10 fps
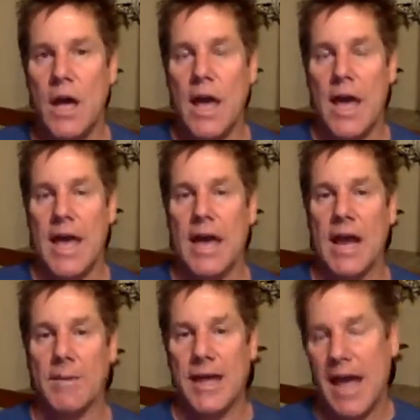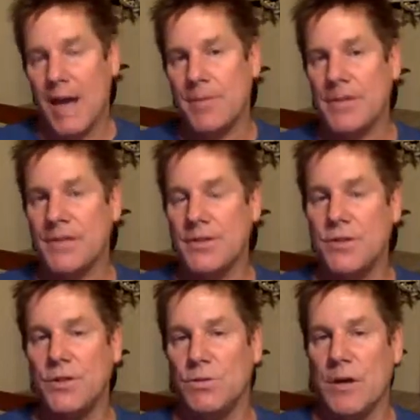and I'll be happy
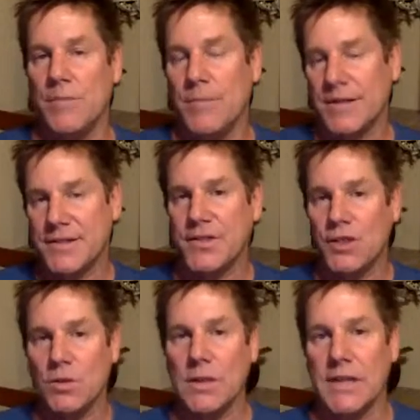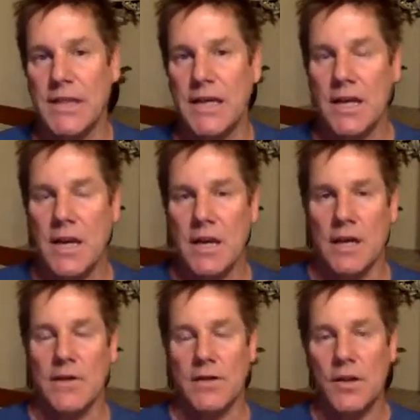to message you a link
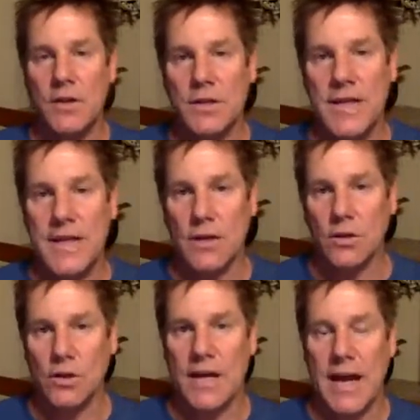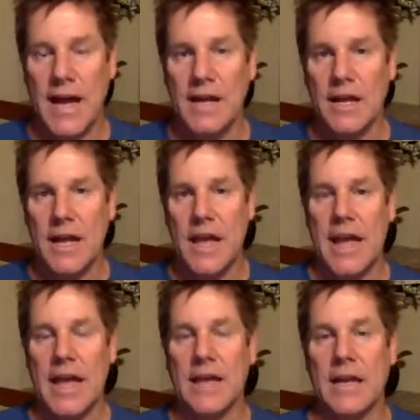that you can take a look at
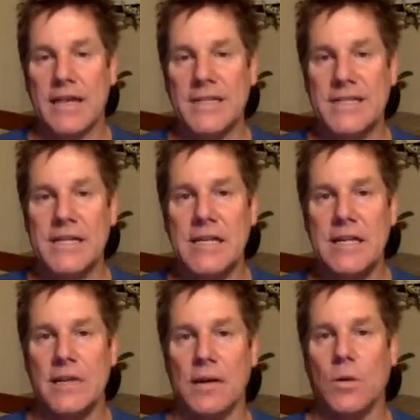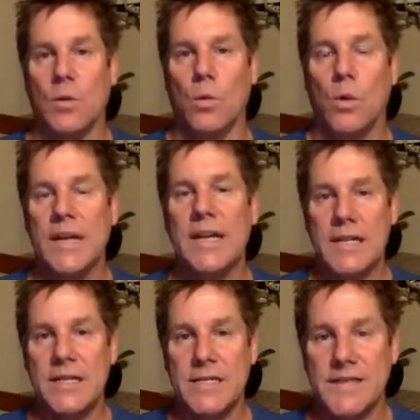and see what it
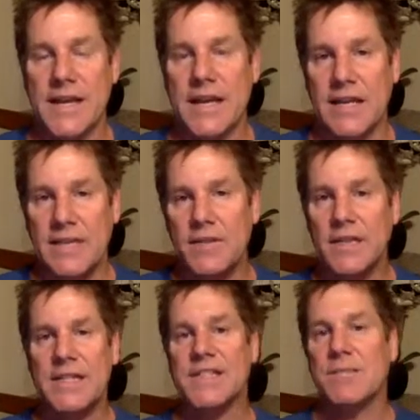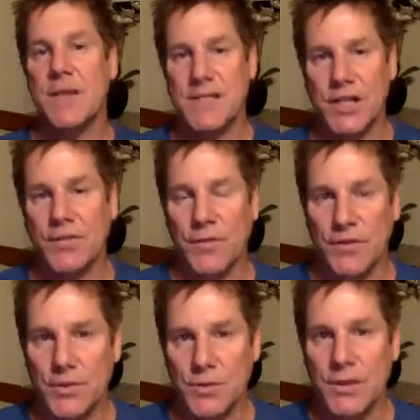is that Ivelisse and myself are
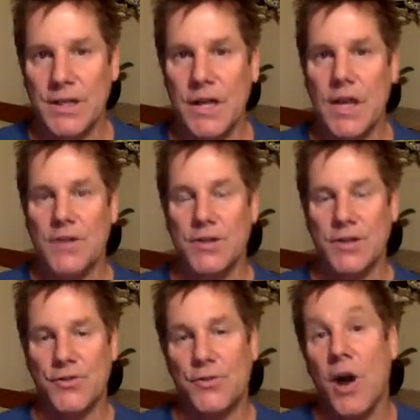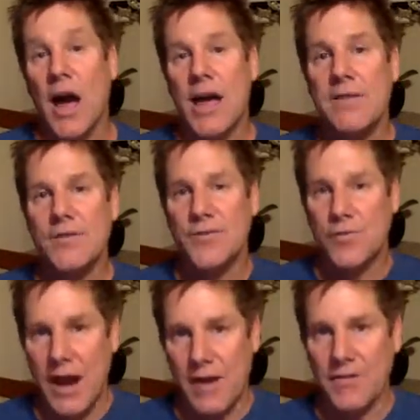doing to drive
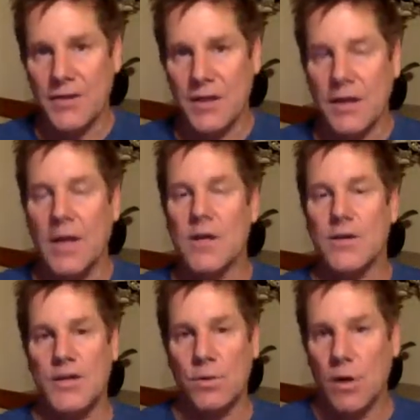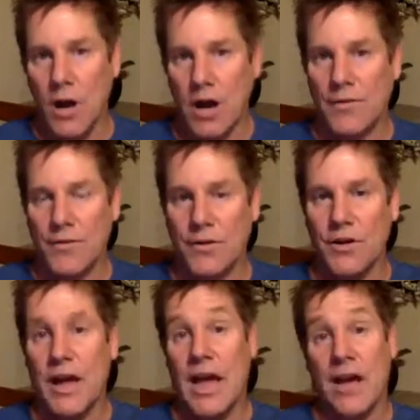traffic to our
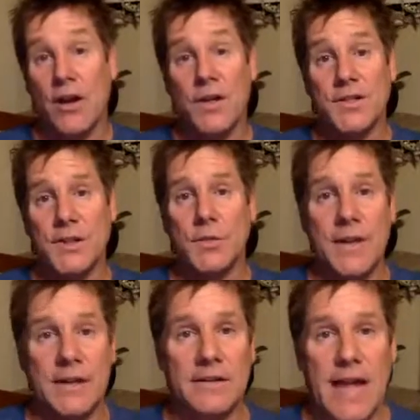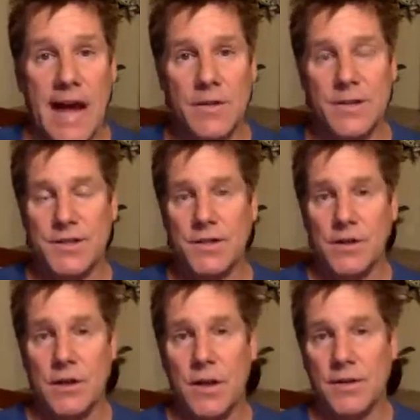offer, and also that allowed us
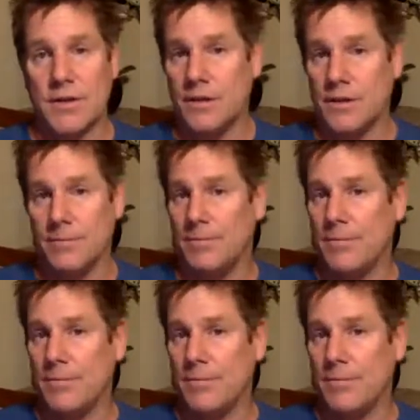to